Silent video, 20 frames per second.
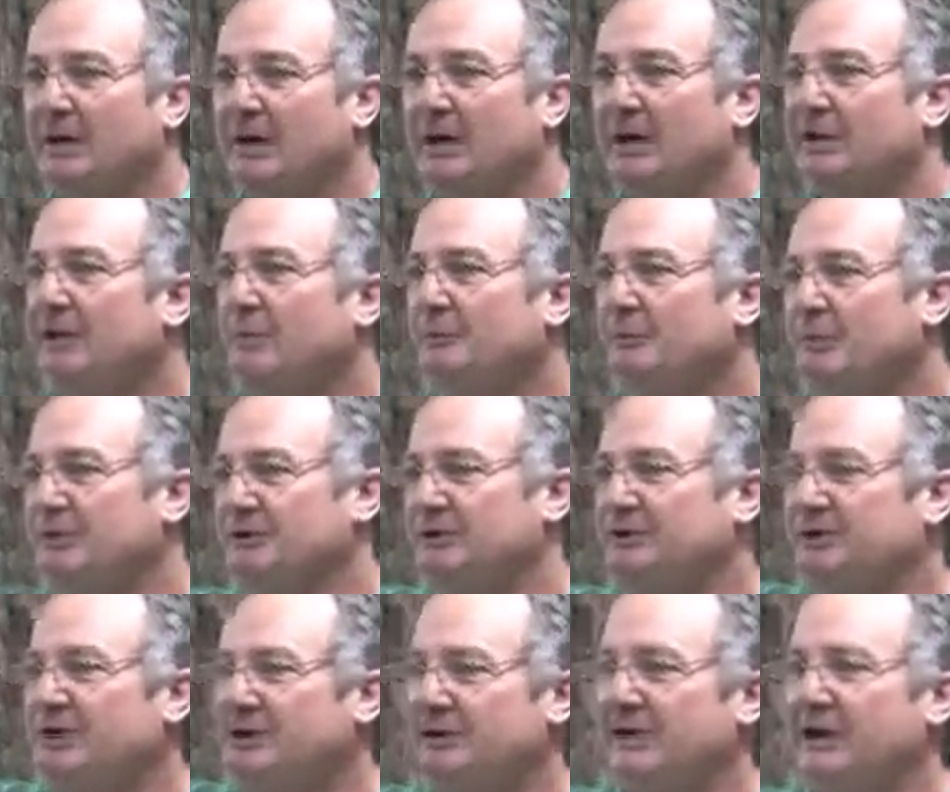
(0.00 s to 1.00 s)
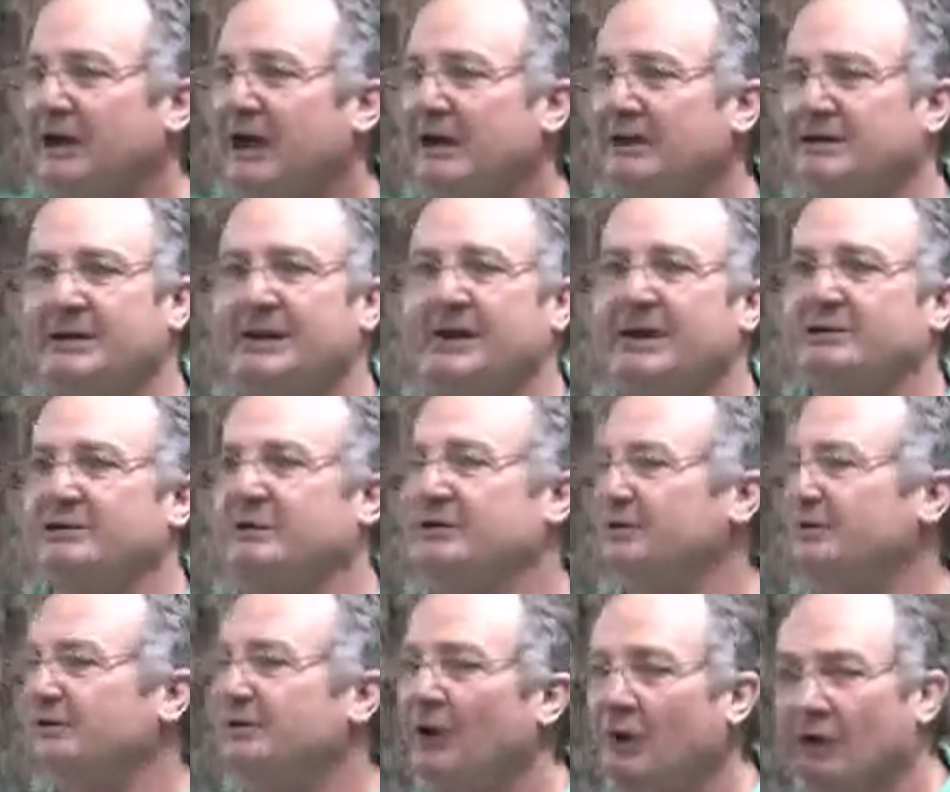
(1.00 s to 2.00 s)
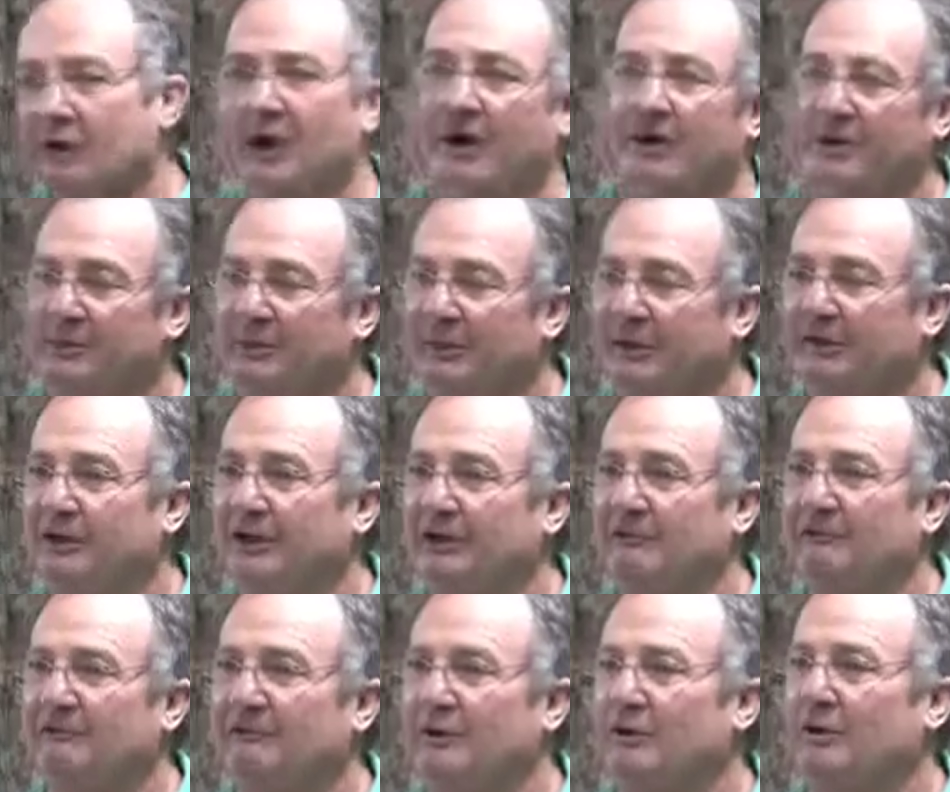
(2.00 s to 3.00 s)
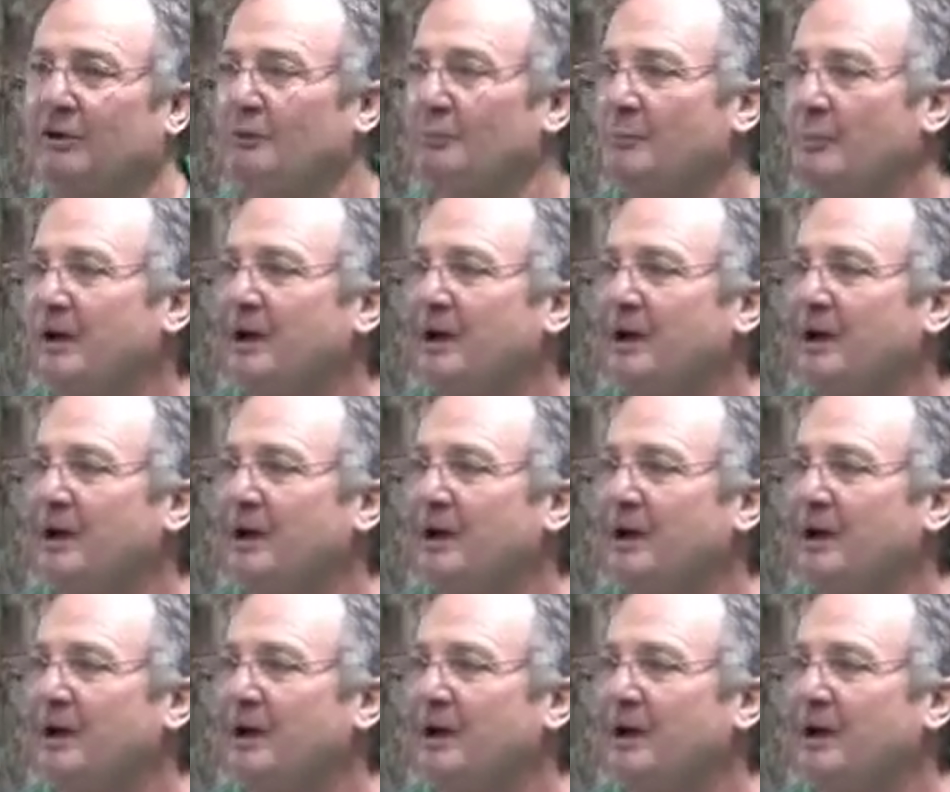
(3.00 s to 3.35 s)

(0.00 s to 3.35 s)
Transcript: Now you put 60 hectares, which is not going to be clear felled,